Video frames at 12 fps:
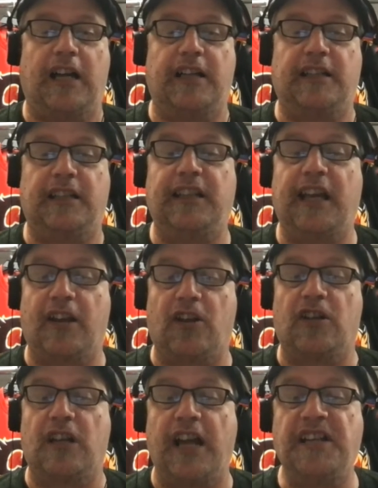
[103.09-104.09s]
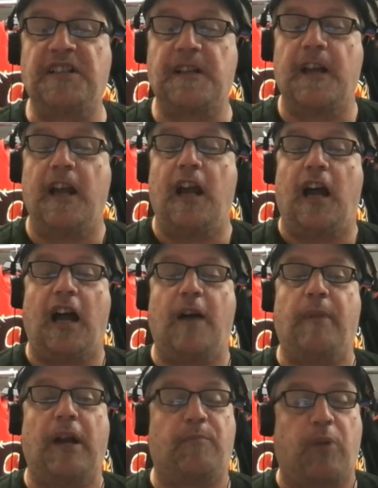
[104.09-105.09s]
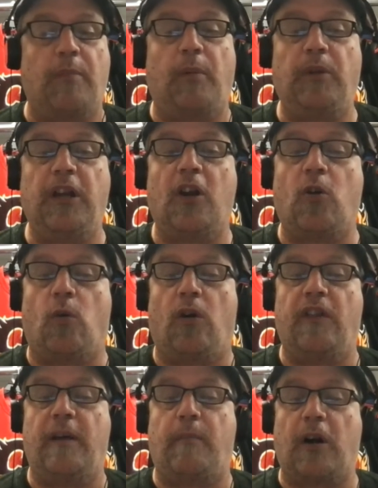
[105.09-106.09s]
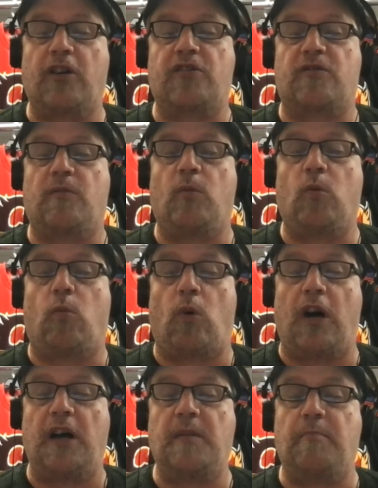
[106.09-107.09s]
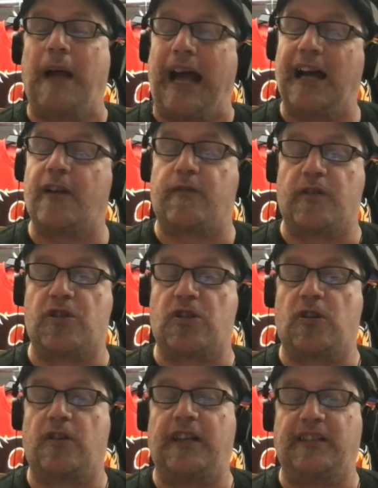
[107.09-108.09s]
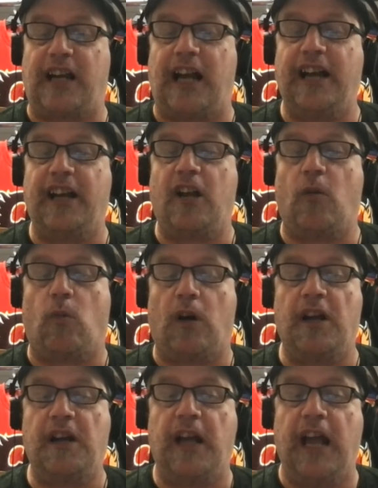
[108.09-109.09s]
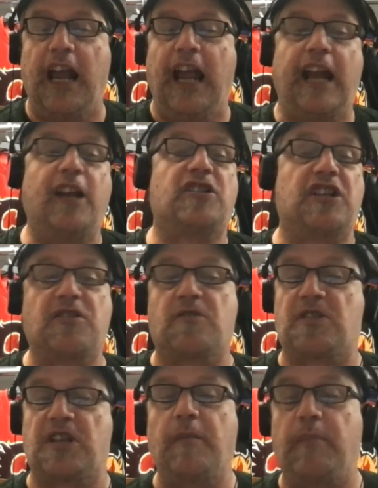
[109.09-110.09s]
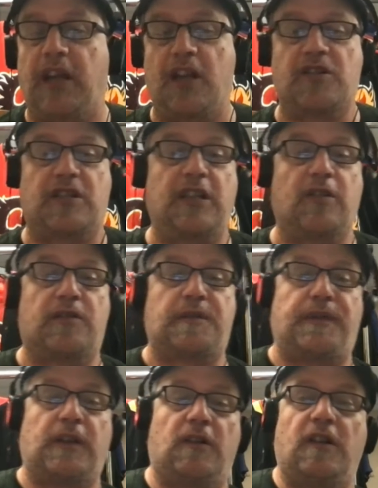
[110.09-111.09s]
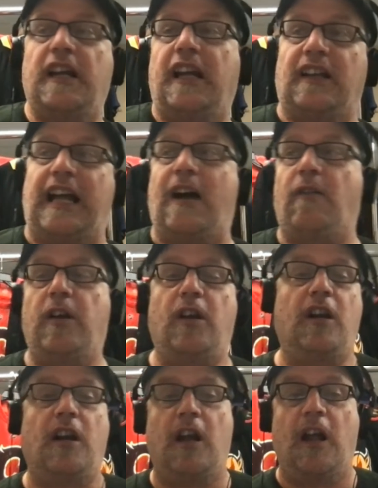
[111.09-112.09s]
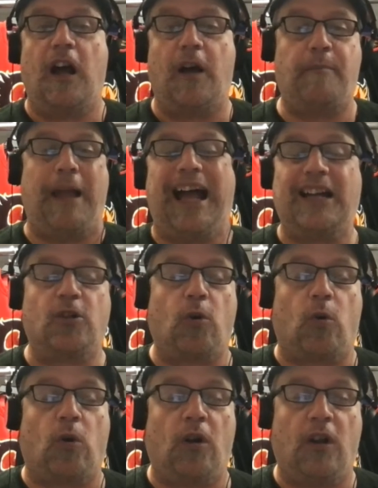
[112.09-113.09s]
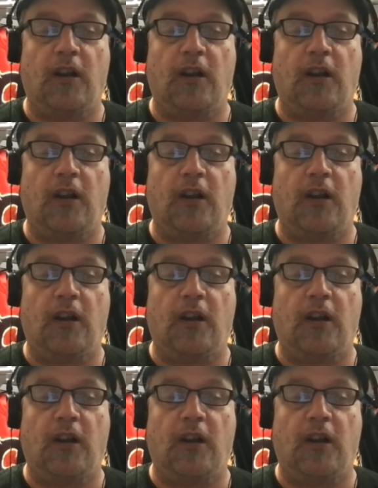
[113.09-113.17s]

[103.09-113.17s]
He had a good night, but probably a goal that Markstrom would want back for sure, that tied it at 1. And it's interesting because here's Fleury allowing a bad goal.